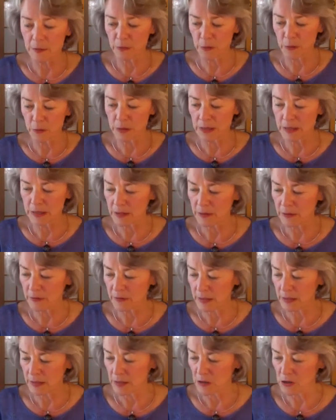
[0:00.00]

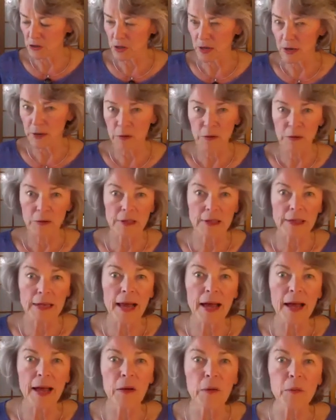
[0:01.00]
creativity in general and
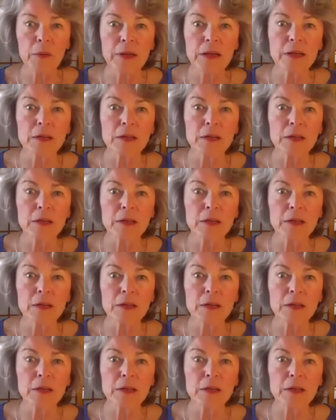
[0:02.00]
how we